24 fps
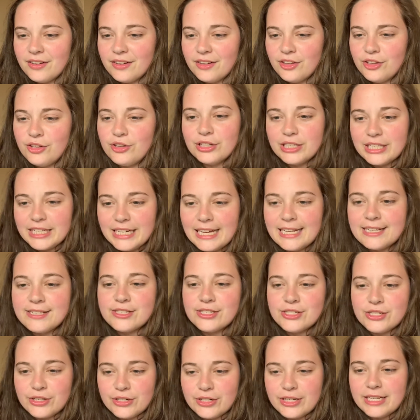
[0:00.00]
good and
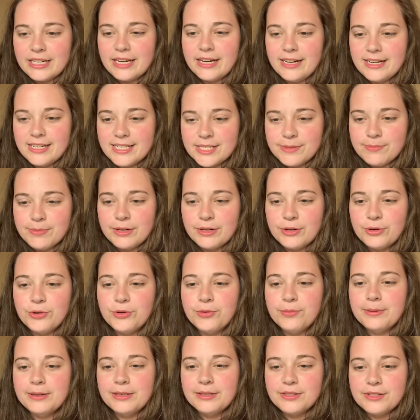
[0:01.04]
sturdy husband
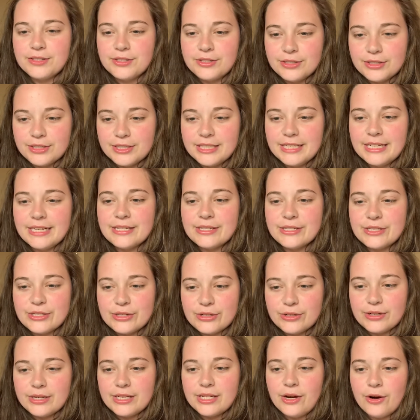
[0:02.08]
who builds good and
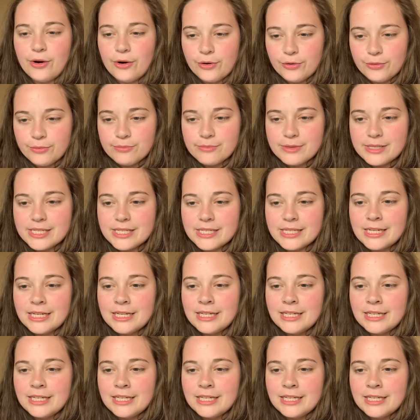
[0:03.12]
sturdy homes,